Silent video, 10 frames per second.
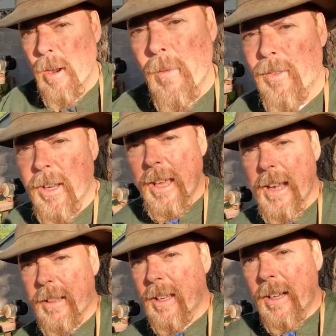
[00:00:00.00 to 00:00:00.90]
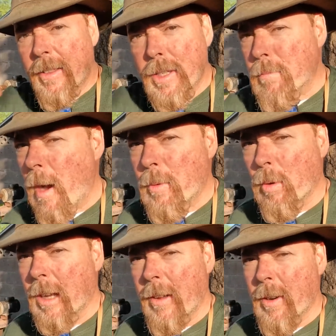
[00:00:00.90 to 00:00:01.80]
Now don't forget, at the end of this month,
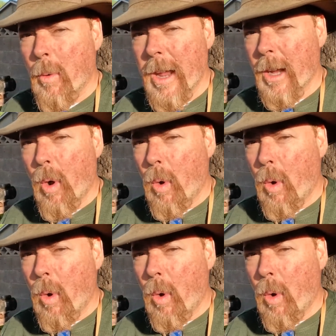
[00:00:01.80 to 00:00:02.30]
we're giving away